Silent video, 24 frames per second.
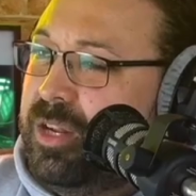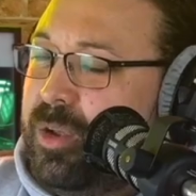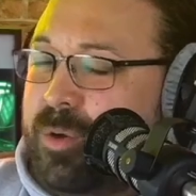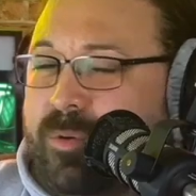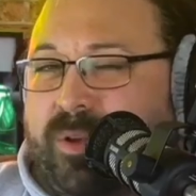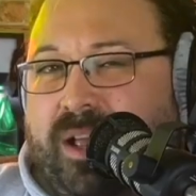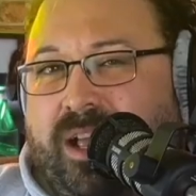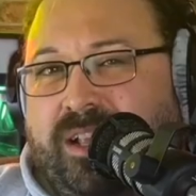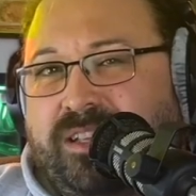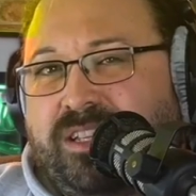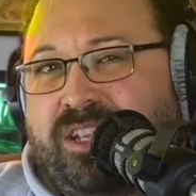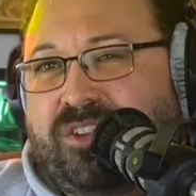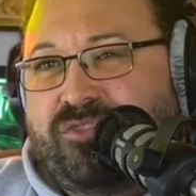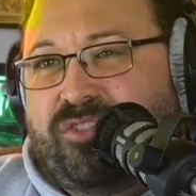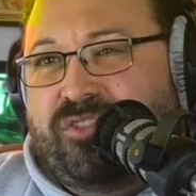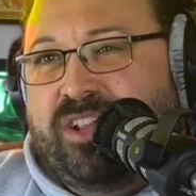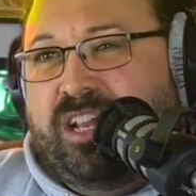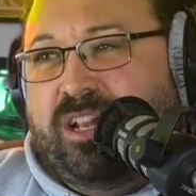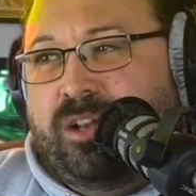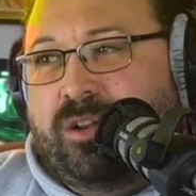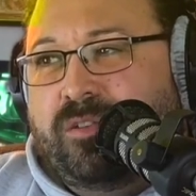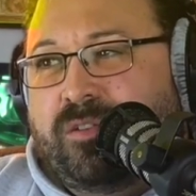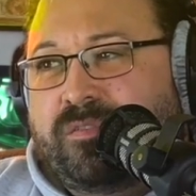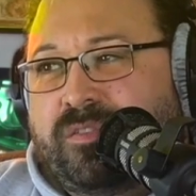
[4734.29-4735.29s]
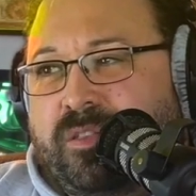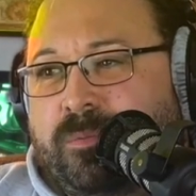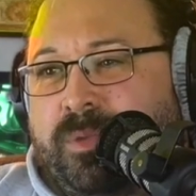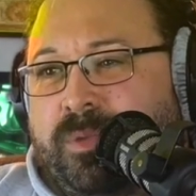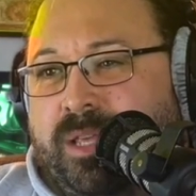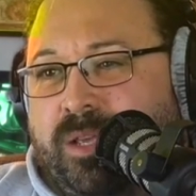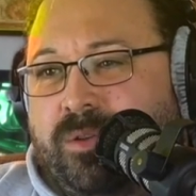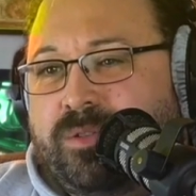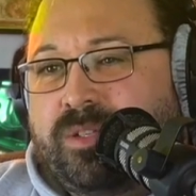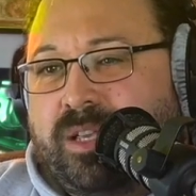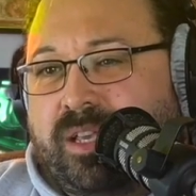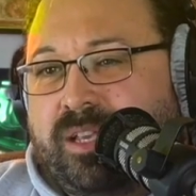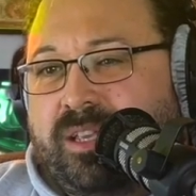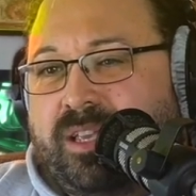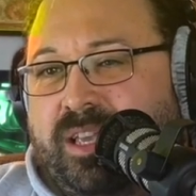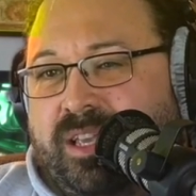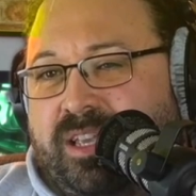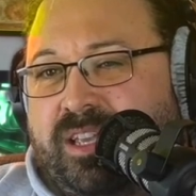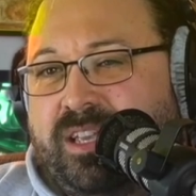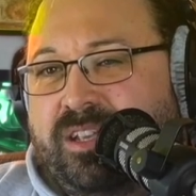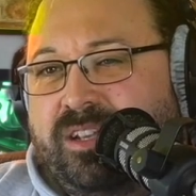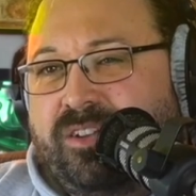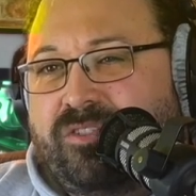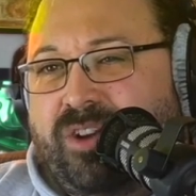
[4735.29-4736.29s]
and you really love the music.
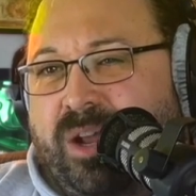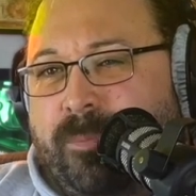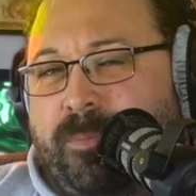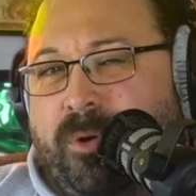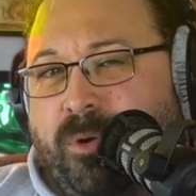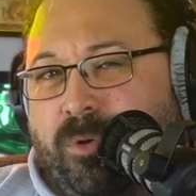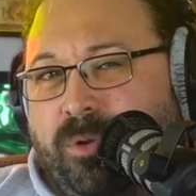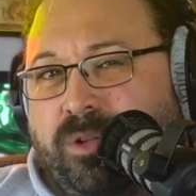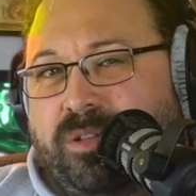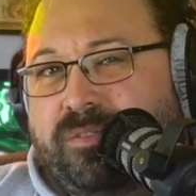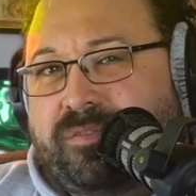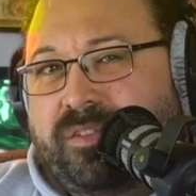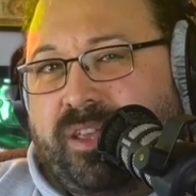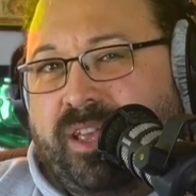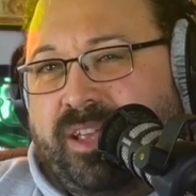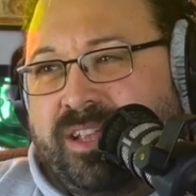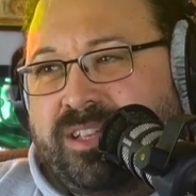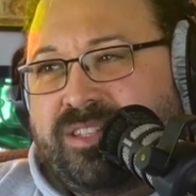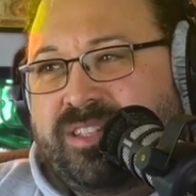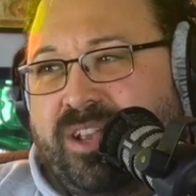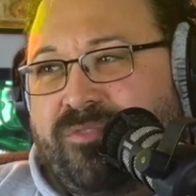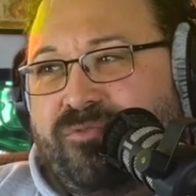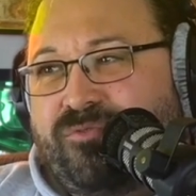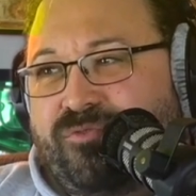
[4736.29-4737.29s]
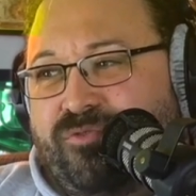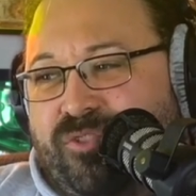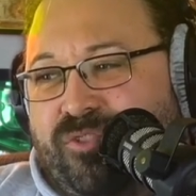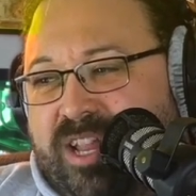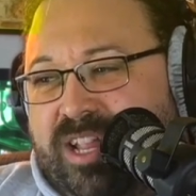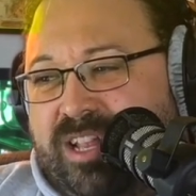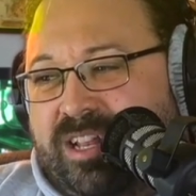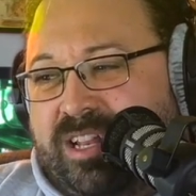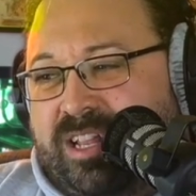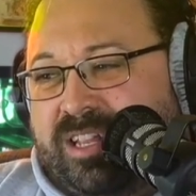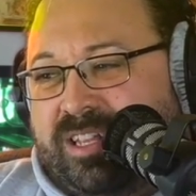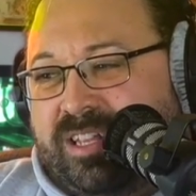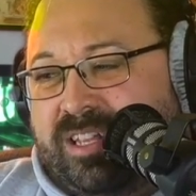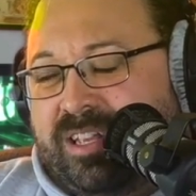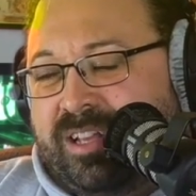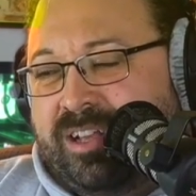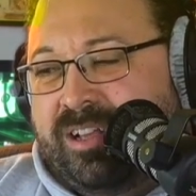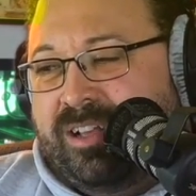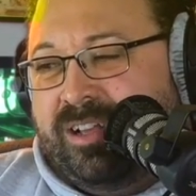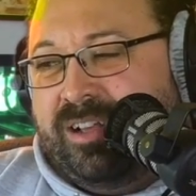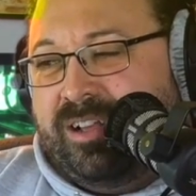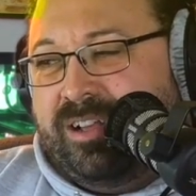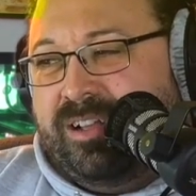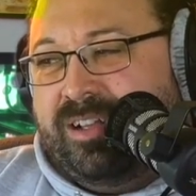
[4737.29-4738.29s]
It can grab hold of you. It really,
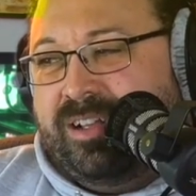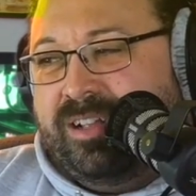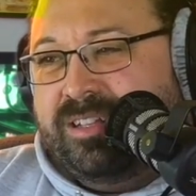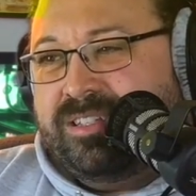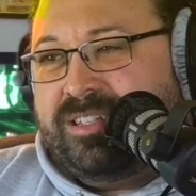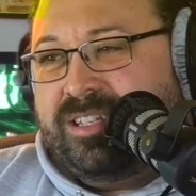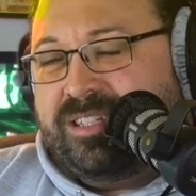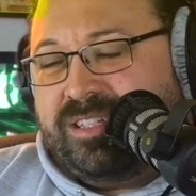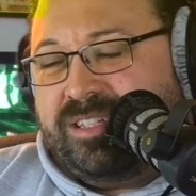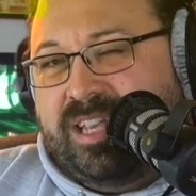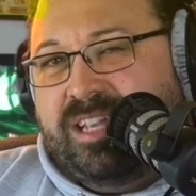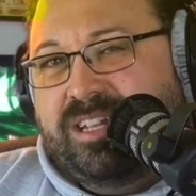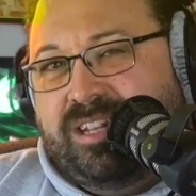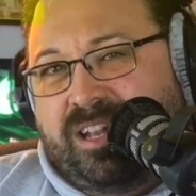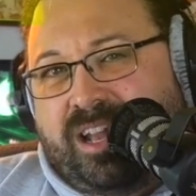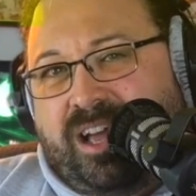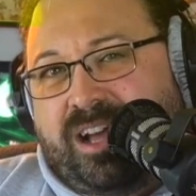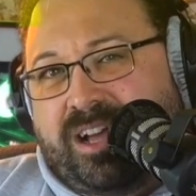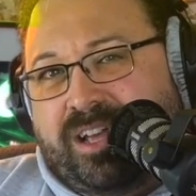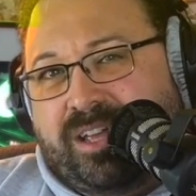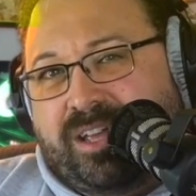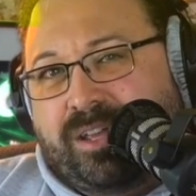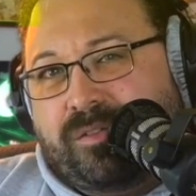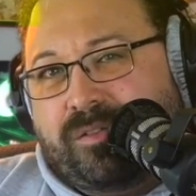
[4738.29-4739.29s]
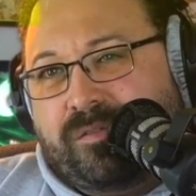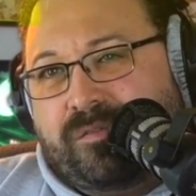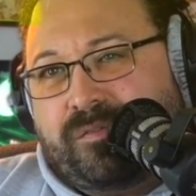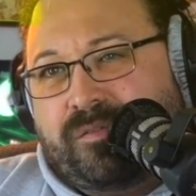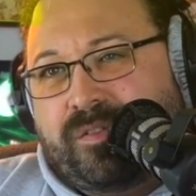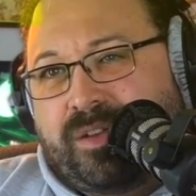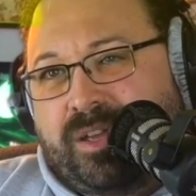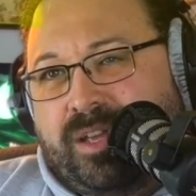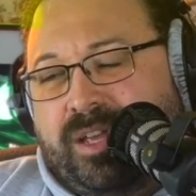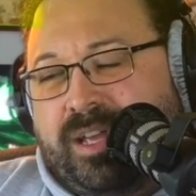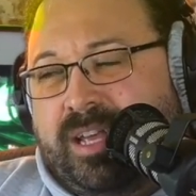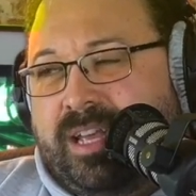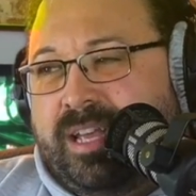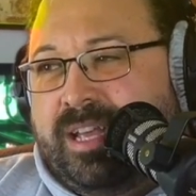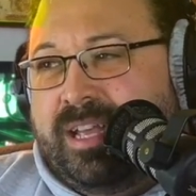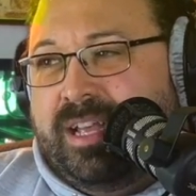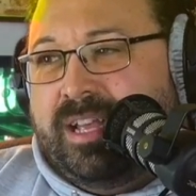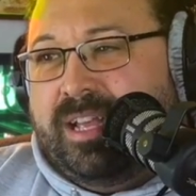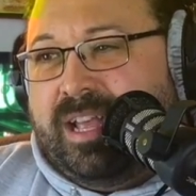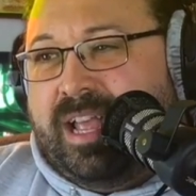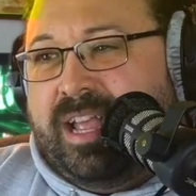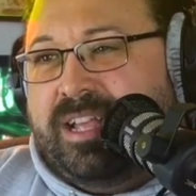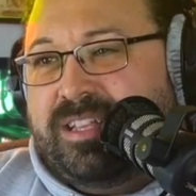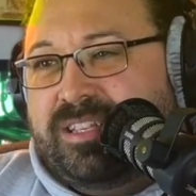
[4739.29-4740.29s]
and to see it live,
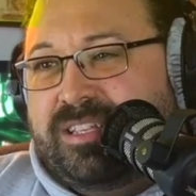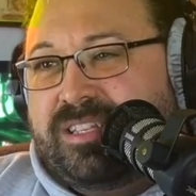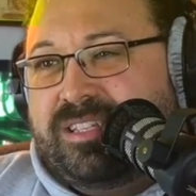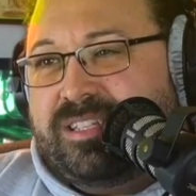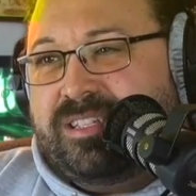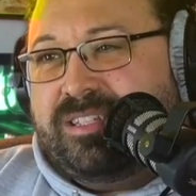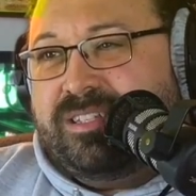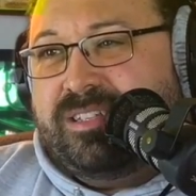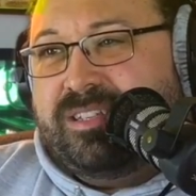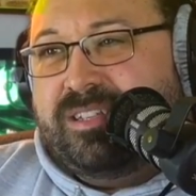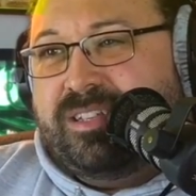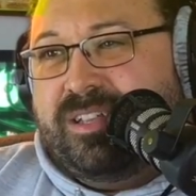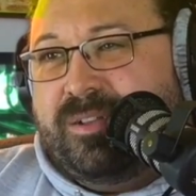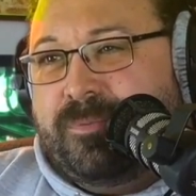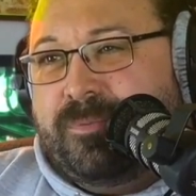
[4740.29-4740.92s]
it's